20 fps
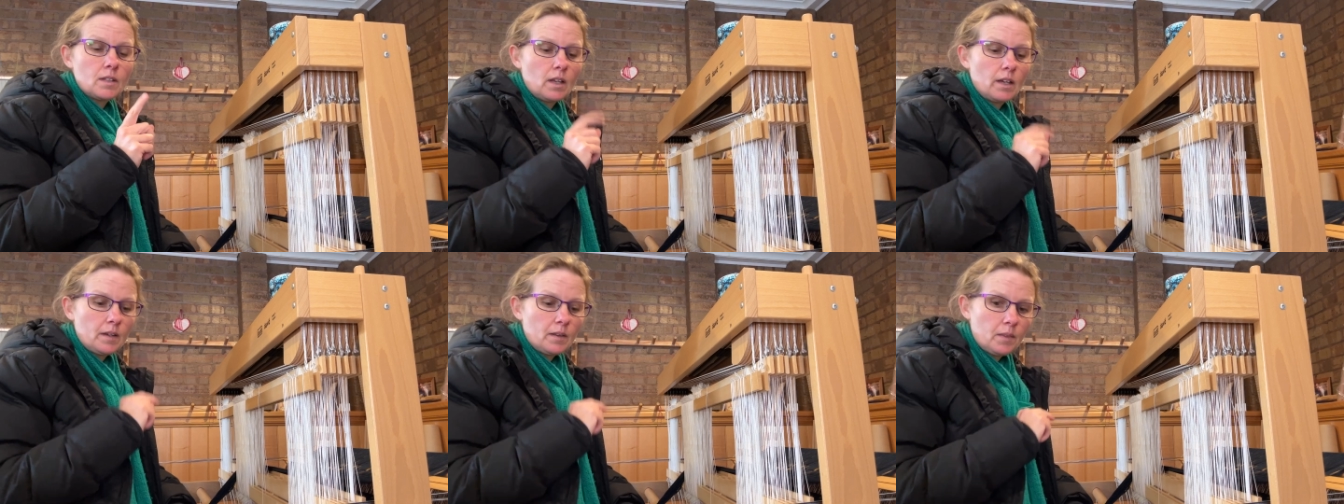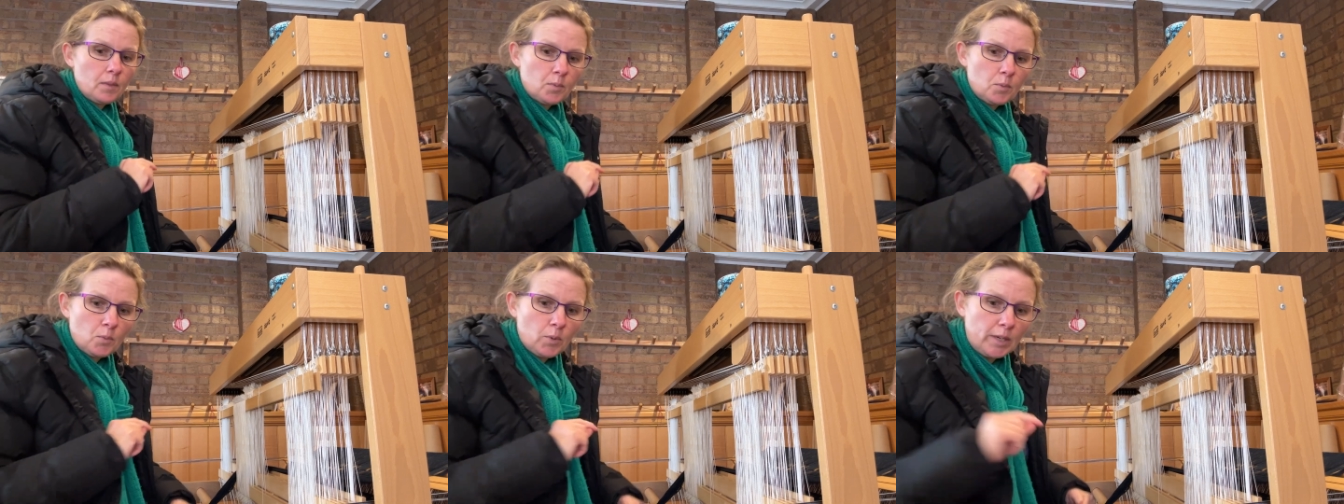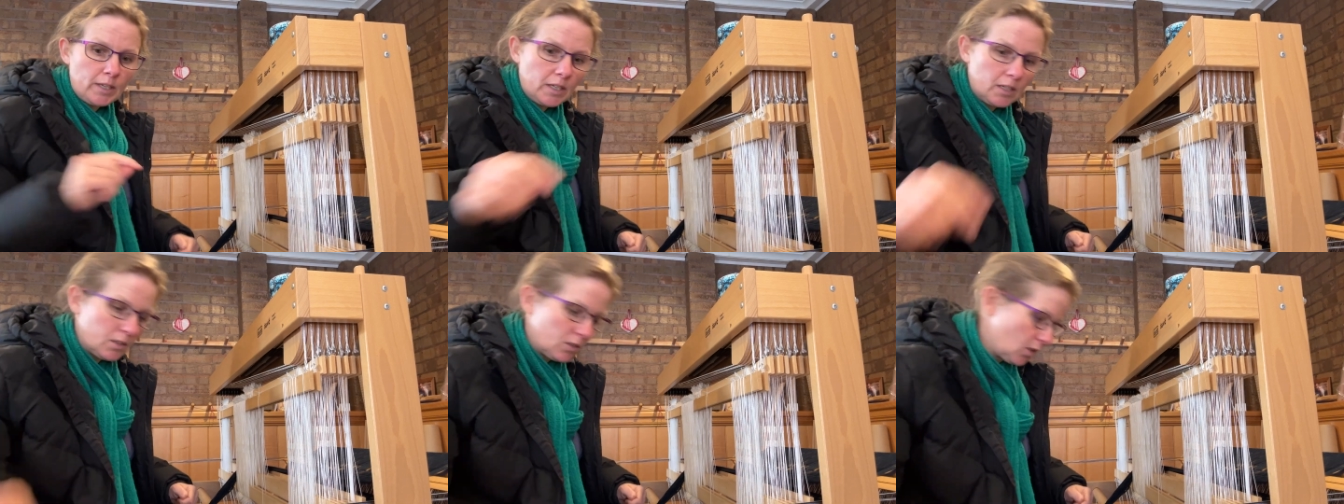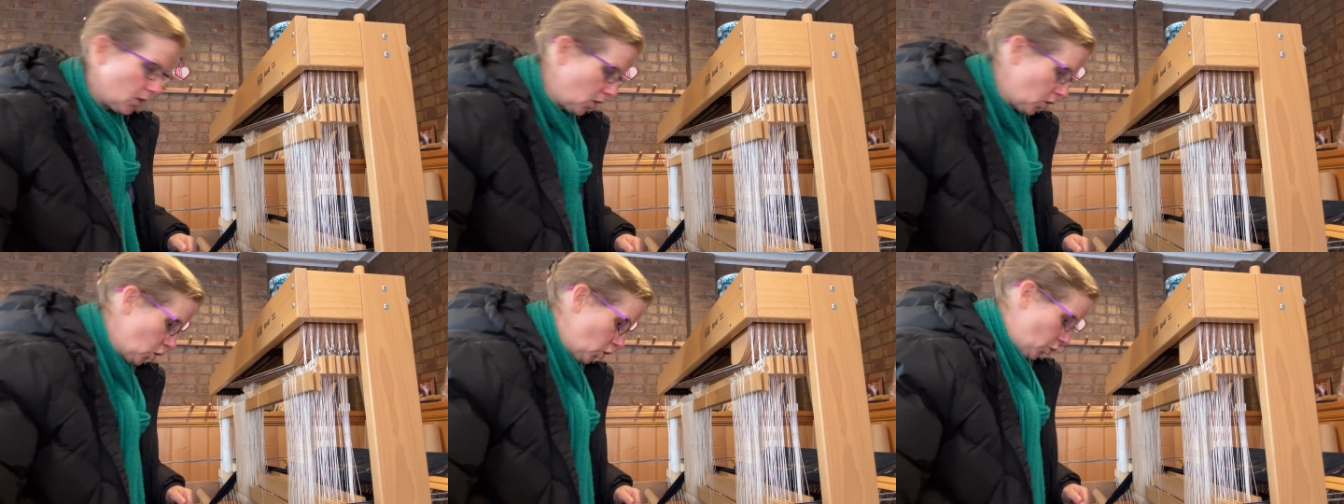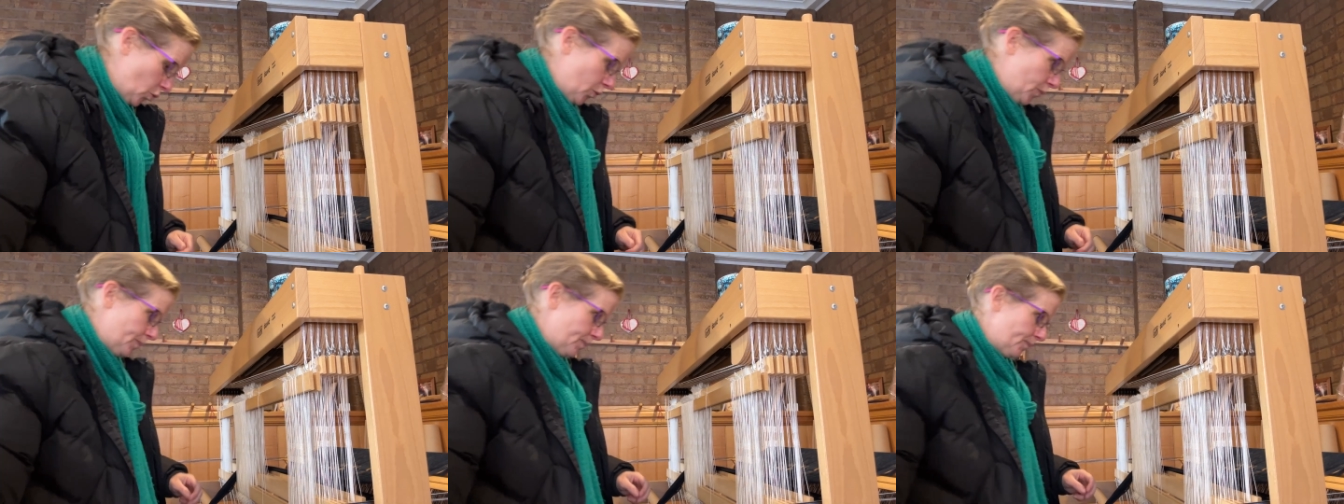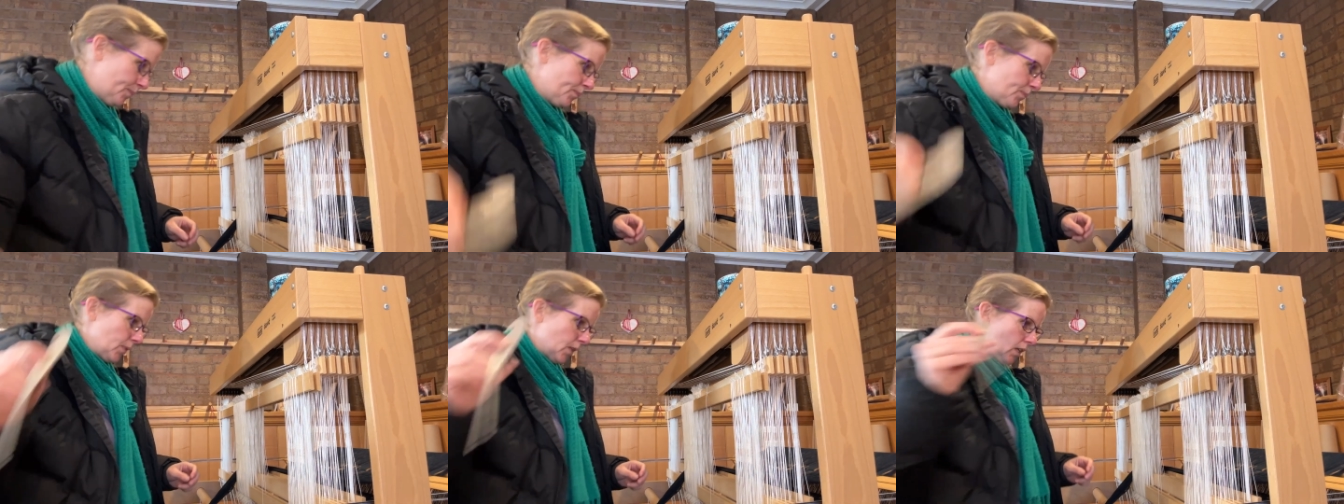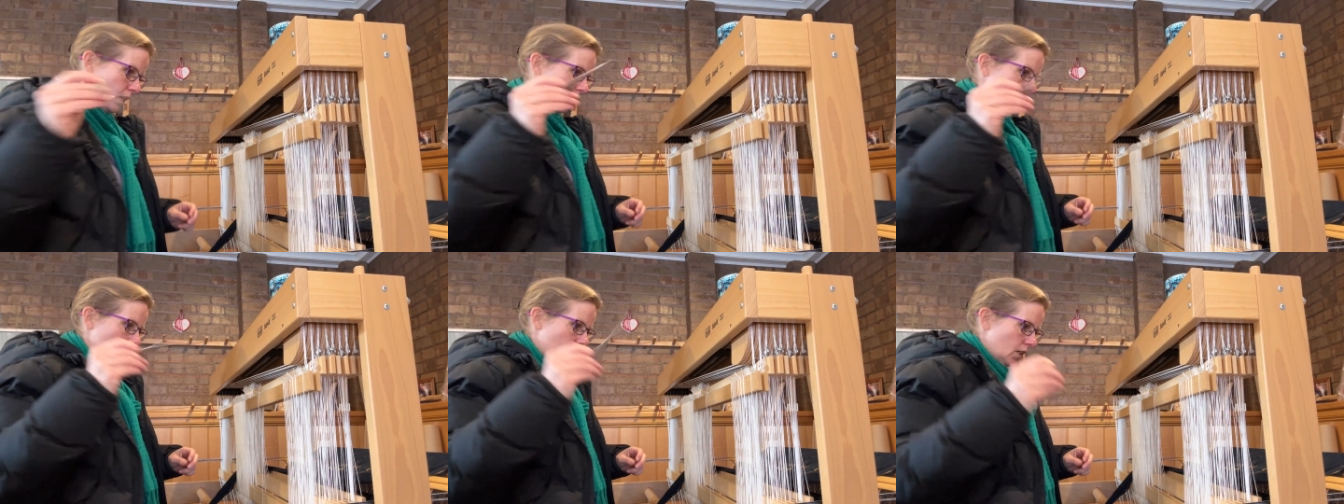like threading the loom.
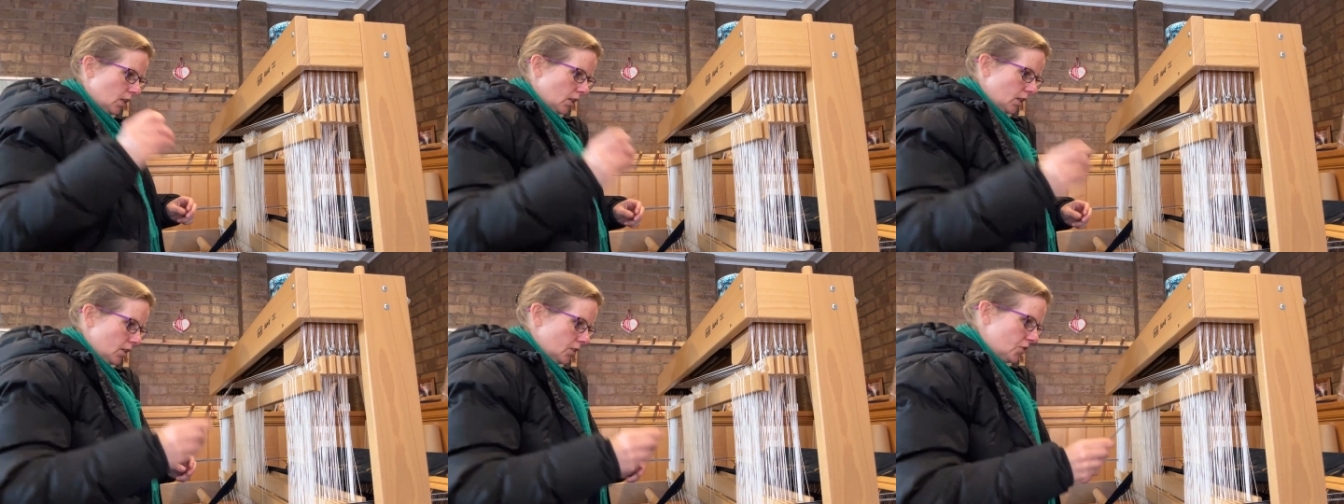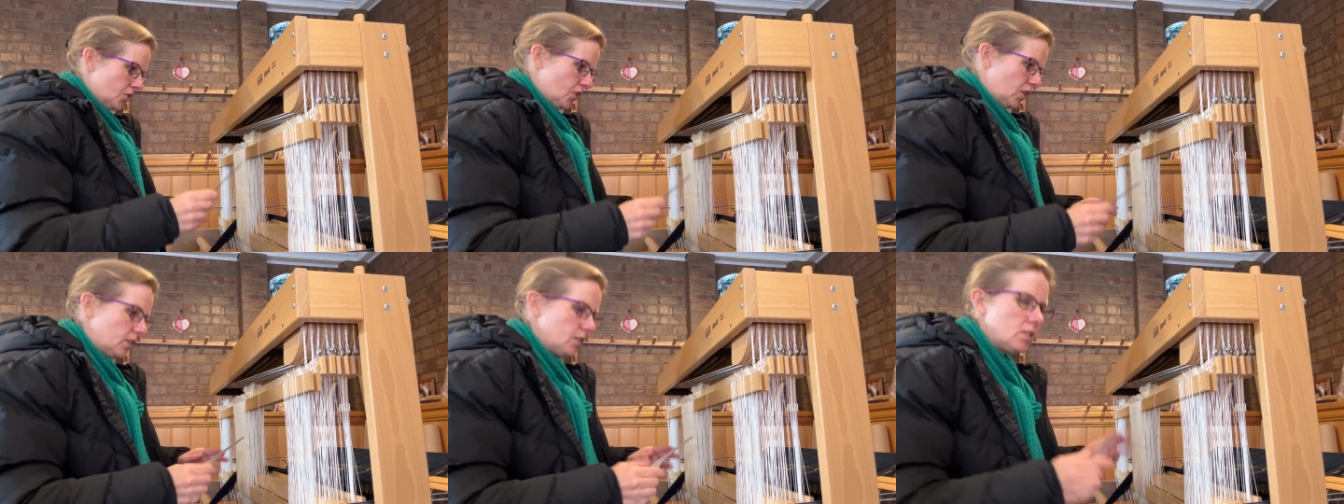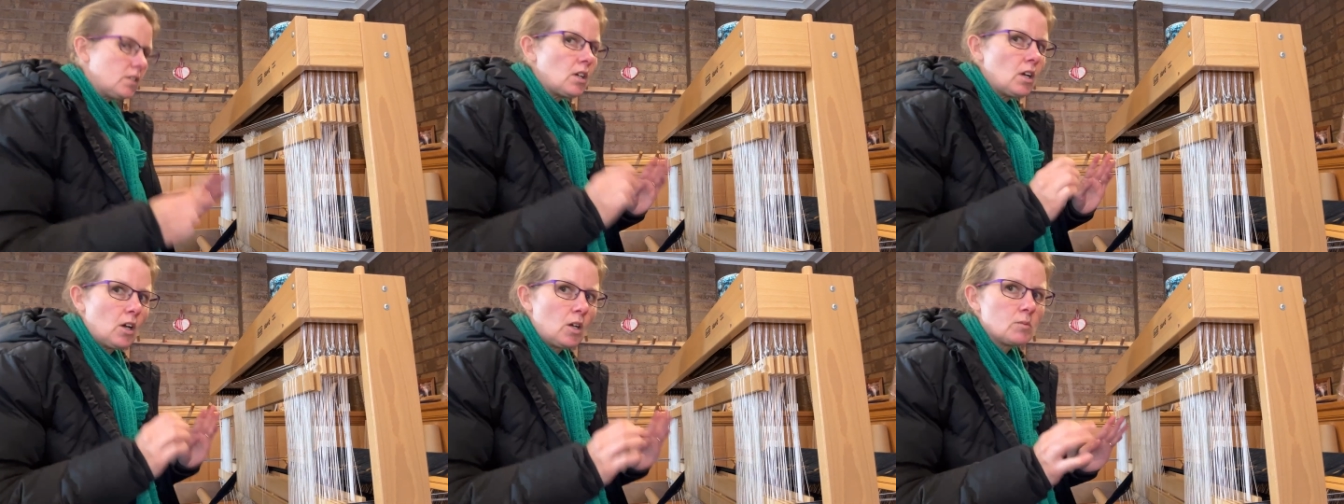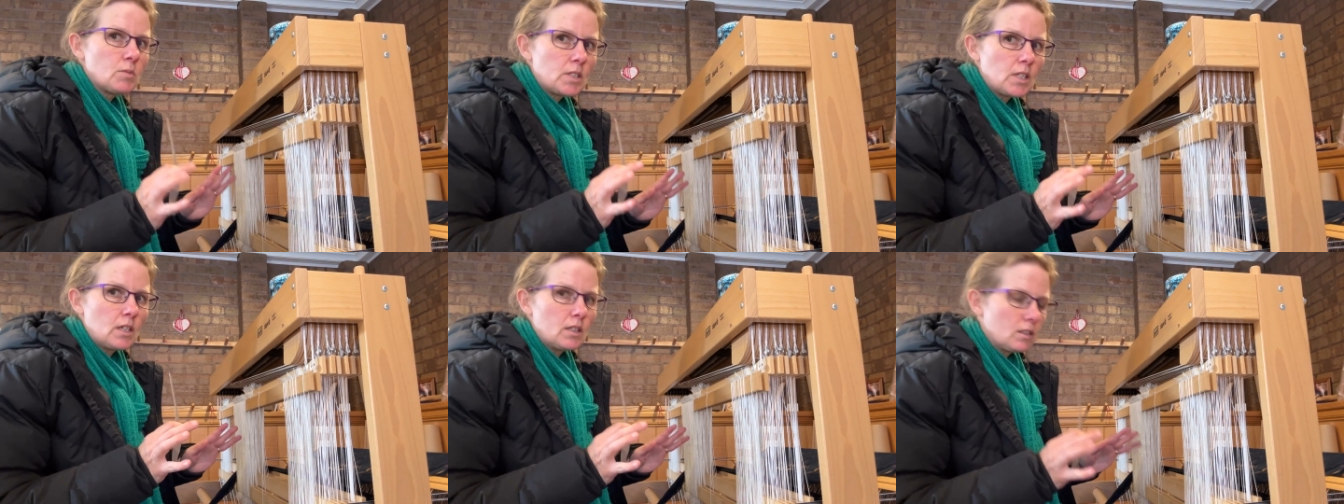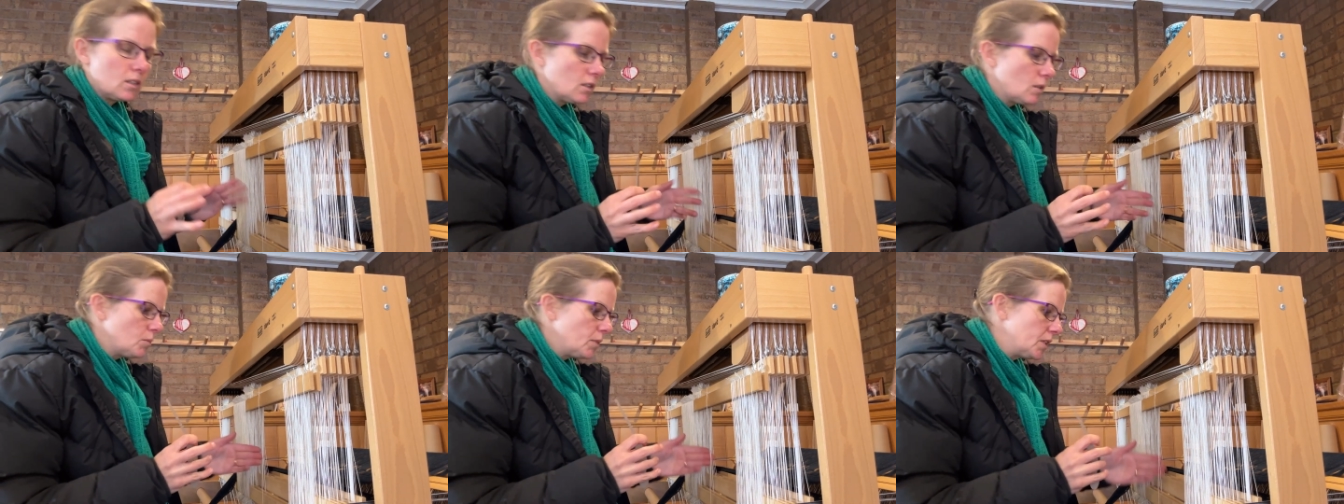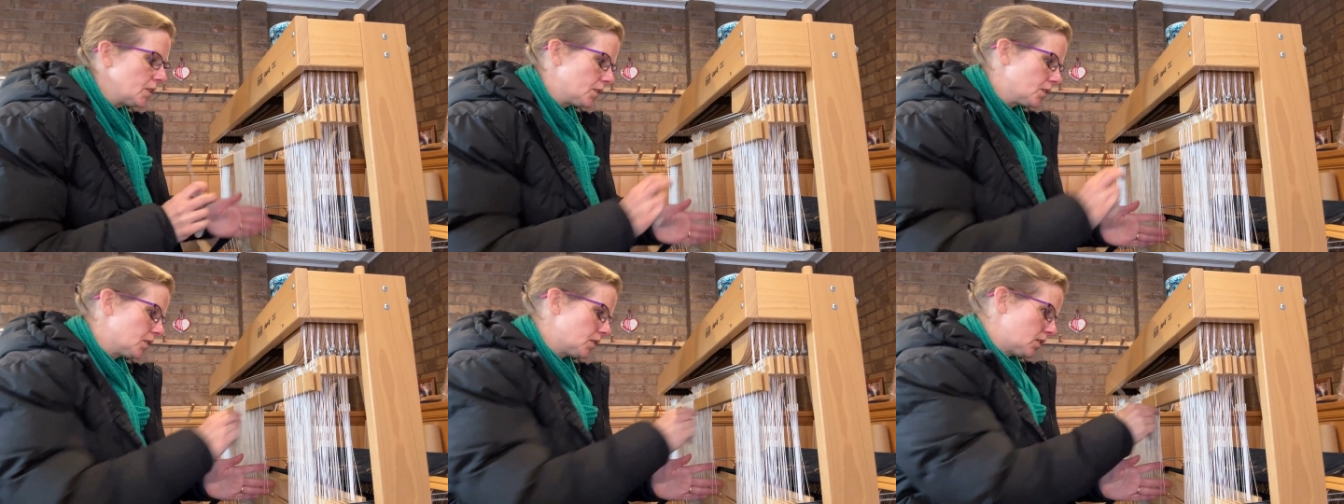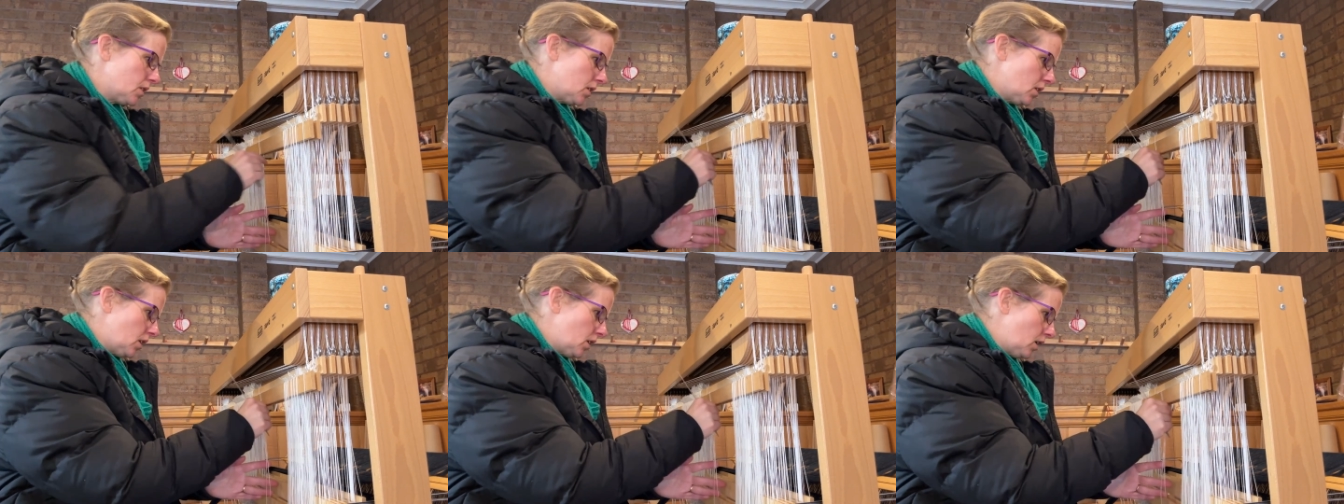Just helps that little bit to
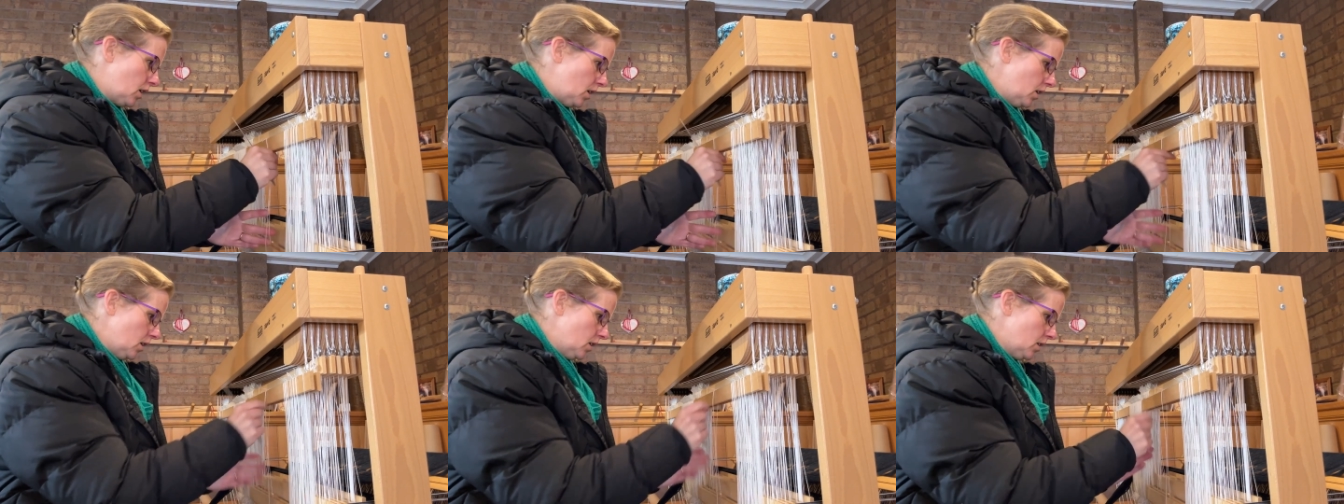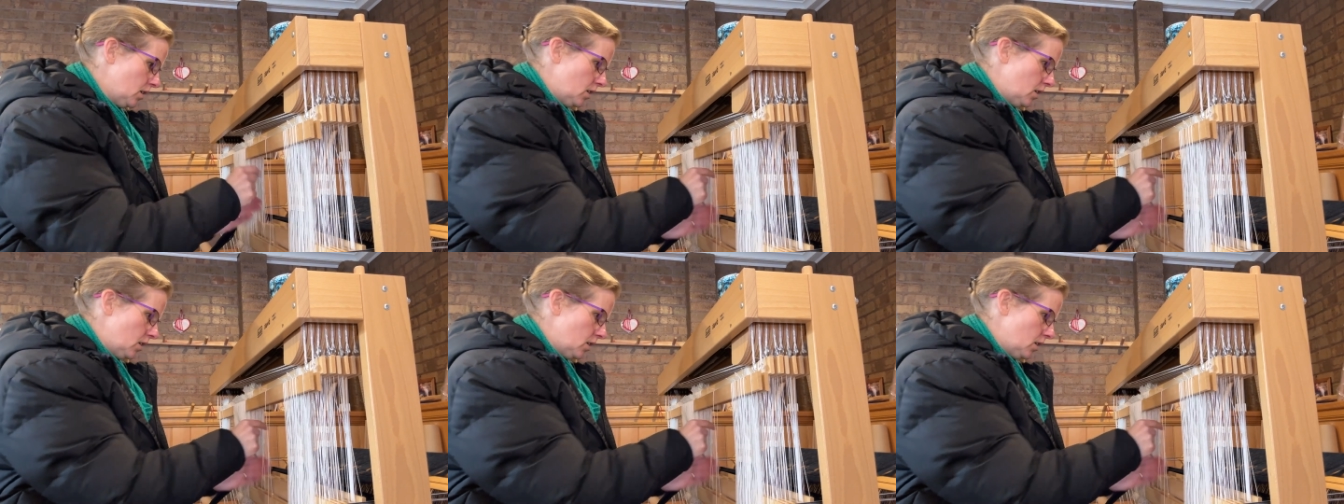see